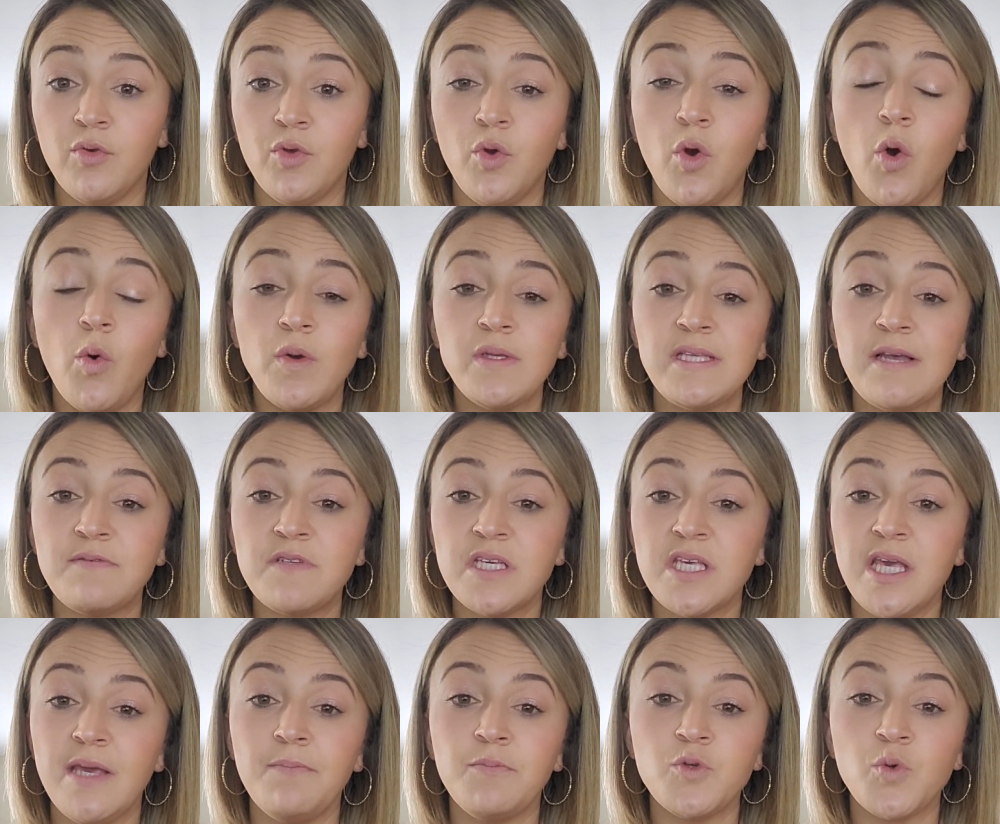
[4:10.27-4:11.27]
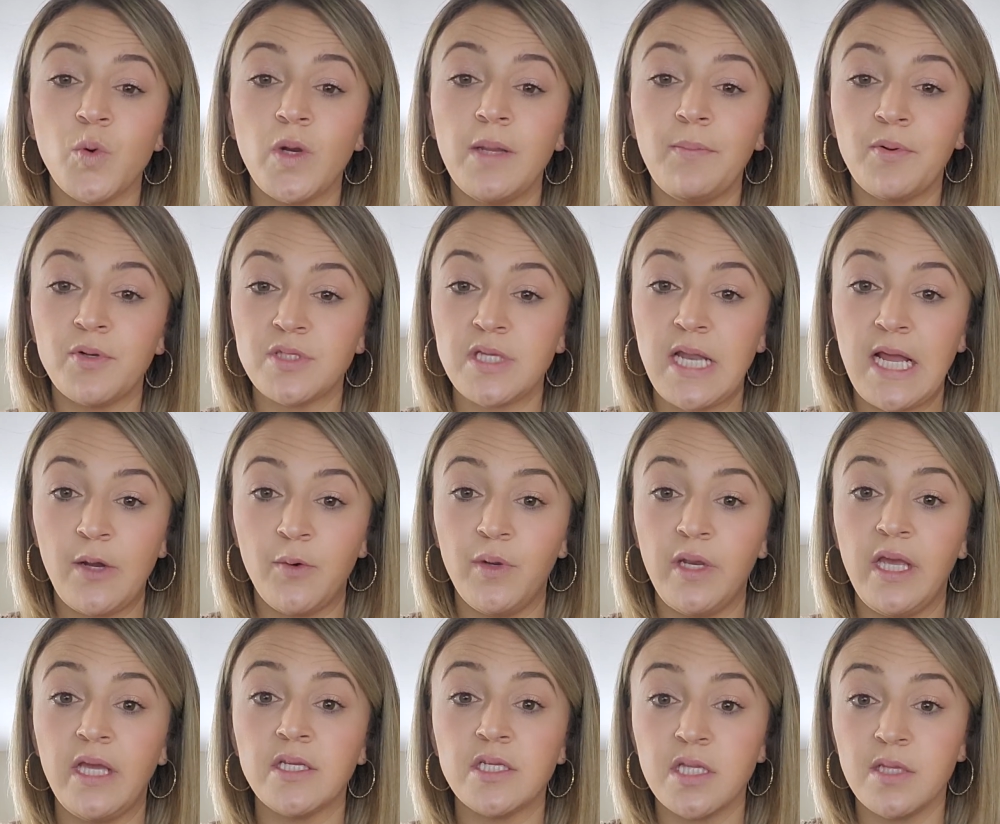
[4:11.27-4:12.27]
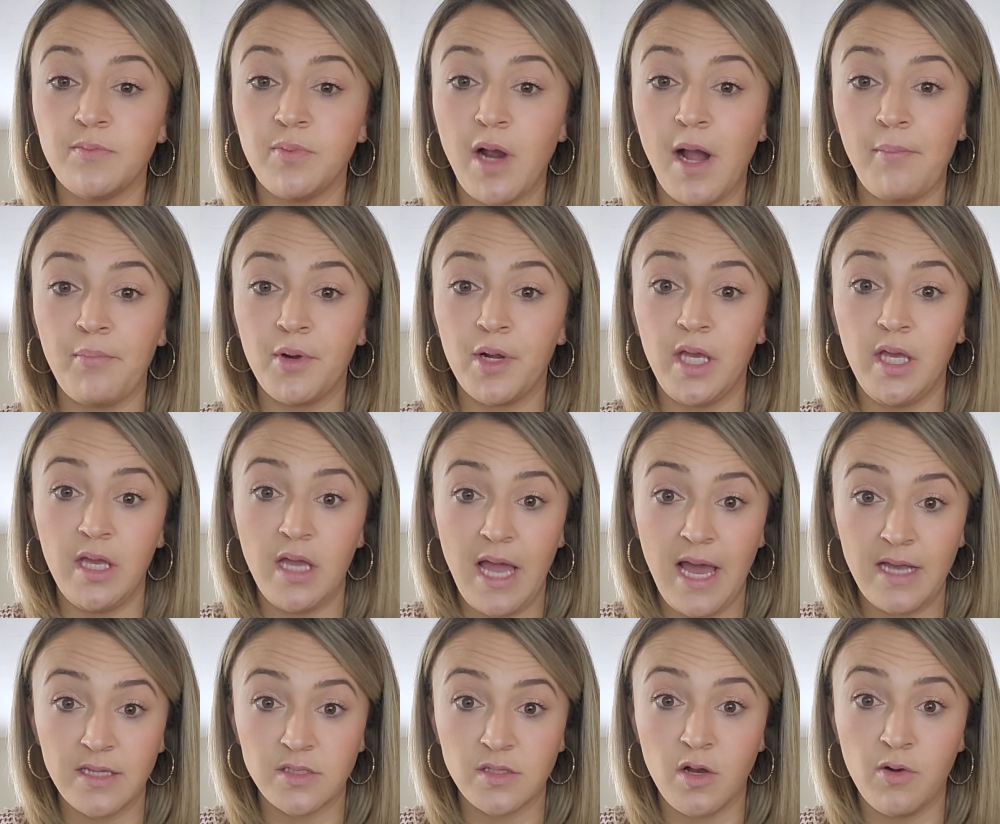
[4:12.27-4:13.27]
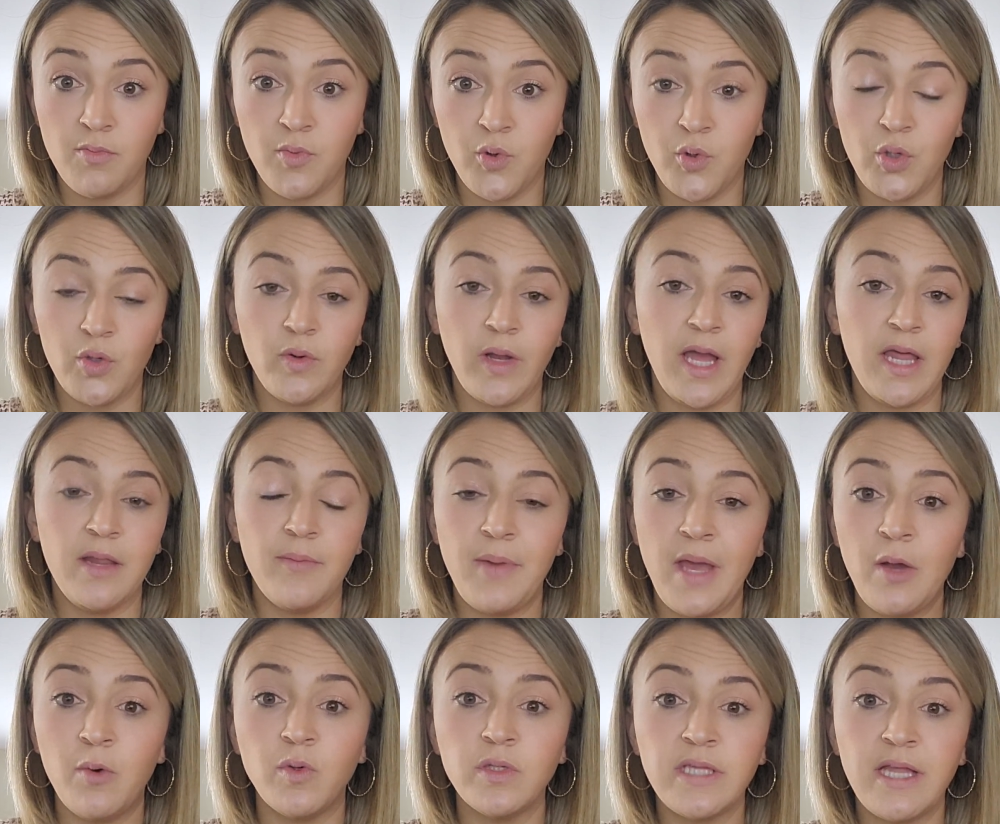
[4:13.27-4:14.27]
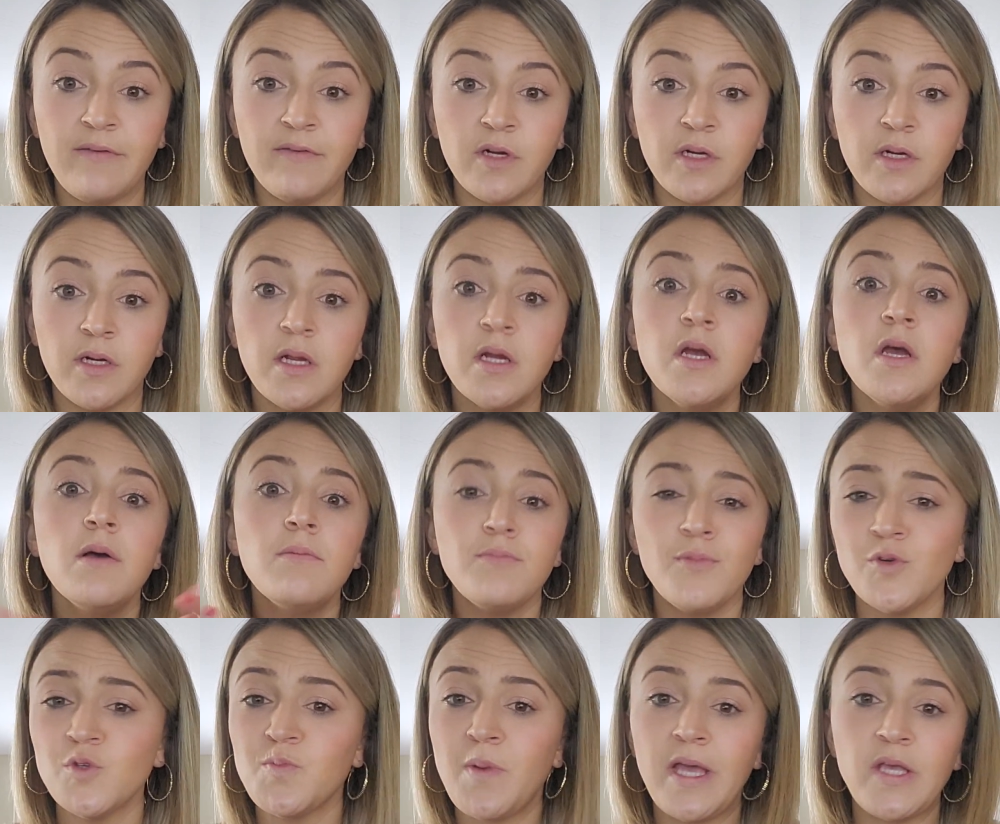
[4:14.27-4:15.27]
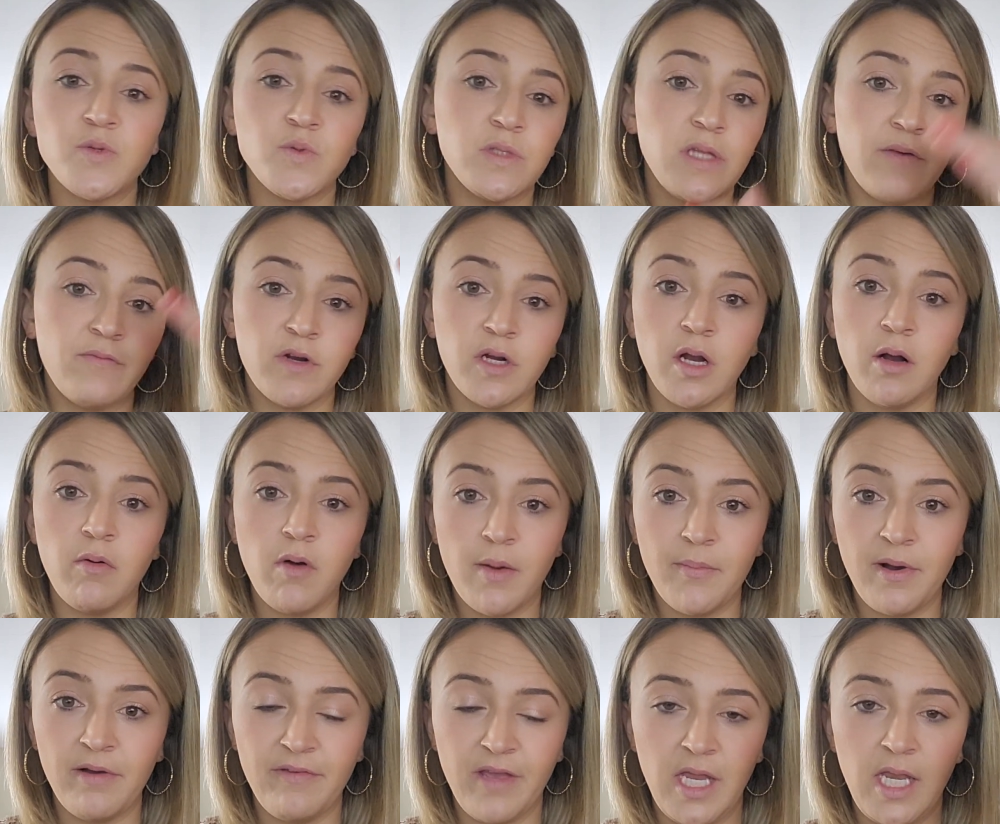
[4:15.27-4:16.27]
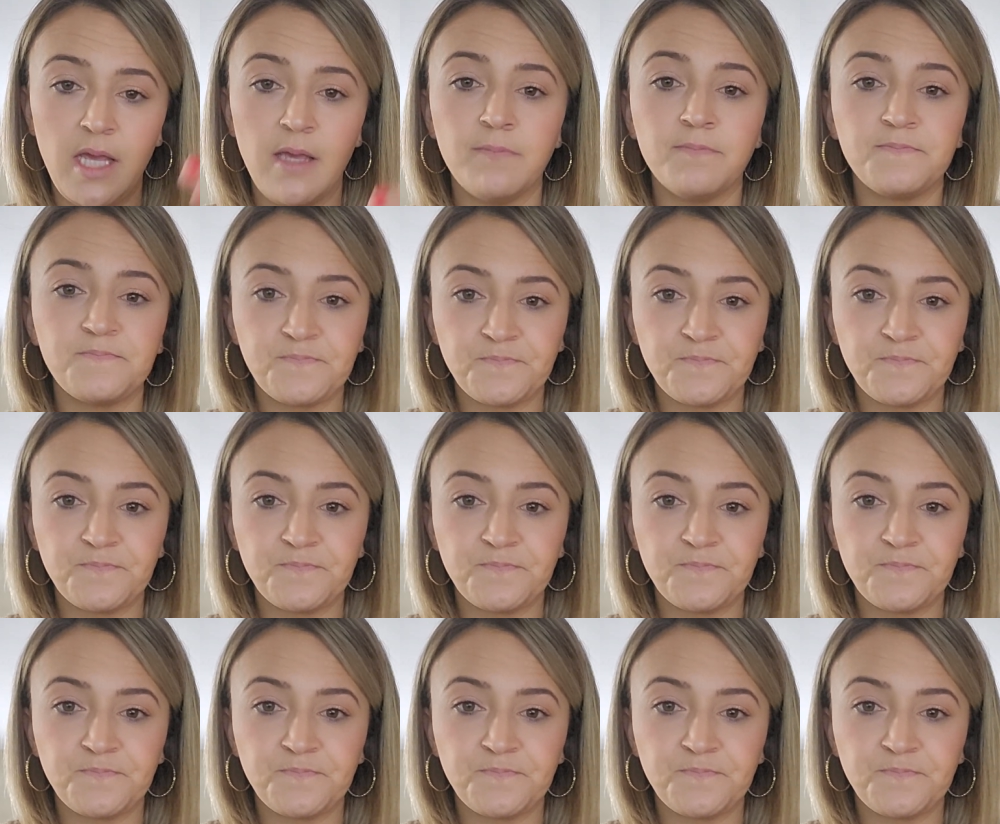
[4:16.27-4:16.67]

You always have to keep 20% equity into the property as the homeowner. Okay, most banks will never go above 80.